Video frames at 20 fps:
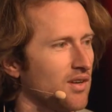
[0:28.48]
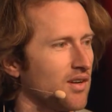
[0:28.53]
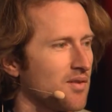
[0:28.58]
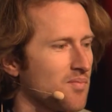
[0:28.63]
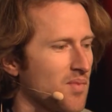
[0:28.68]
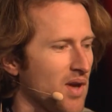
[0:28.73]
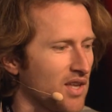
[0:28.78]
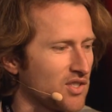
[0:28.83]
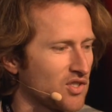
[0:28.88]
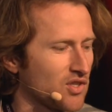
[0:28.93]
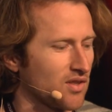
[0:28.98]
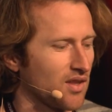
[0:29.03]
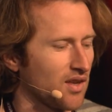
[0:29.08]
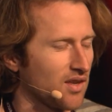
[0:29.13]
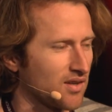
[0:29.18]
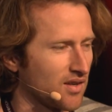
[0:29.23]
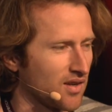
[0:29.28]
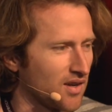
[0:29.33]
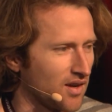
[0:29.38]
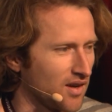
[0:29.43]
and imagine
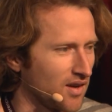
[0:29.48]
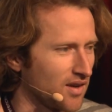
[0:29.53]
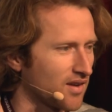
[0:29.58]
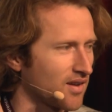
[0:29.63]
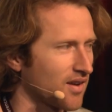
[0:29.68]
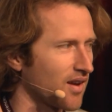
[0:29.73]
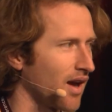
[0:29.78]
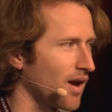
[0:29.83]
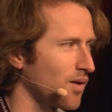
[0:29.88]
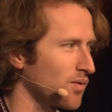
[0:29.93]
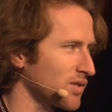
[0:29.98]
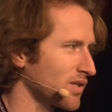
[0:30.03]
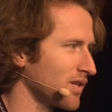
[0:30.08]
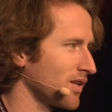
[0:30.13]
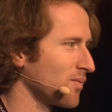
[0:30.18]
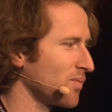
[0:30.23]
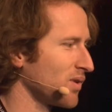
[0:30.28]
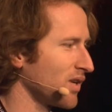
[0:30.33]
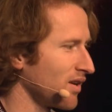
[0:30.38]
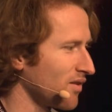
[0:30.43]
that I was going
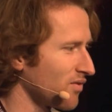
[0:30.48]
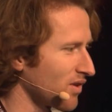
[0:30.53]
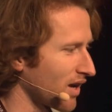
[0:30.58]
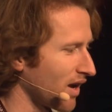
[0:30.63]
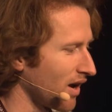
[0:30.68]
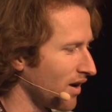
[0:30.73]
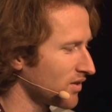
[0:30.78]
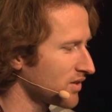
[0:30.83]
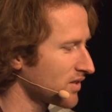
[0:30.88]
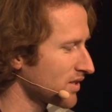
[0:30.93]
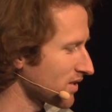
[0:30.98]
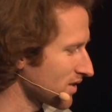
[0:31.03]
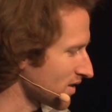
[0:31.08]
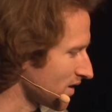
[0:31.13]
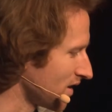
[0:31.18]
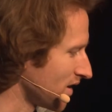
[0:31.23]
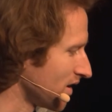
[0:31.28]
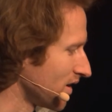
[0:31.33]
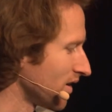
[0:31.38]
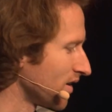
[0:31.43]
to be giving out
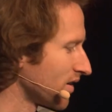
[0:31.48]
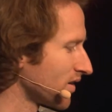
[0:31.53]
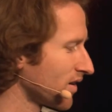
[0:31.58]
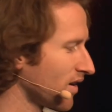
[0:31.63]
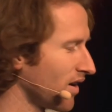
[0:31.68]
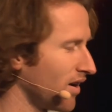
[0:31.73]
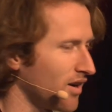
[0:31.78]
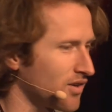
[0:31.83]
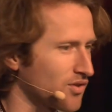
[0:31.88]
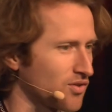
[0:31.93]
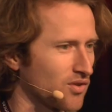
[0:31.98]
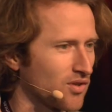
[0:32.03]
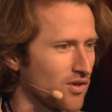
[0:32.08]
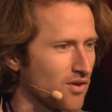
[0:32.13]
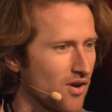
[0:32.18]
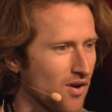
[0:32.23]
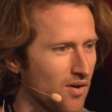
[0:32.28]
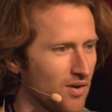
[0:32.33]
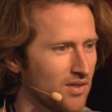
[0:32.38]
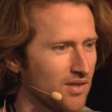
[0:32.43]

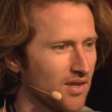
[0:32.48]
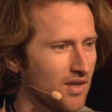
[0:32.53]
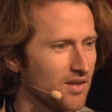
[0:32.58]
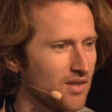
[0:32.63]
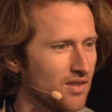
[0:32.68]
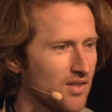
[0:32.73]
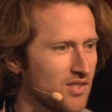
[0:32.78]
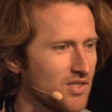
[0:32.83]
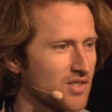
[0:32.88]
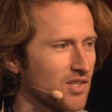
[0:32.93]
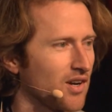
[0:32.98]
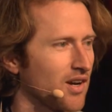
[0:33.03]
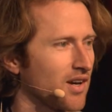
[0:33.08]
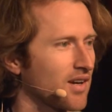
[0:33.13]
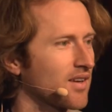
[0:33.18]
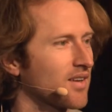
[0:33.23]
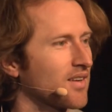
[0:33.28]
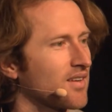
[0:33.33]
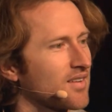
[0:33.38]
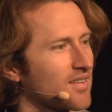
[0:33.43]
€100 at the end of this
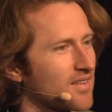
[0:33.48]
talk.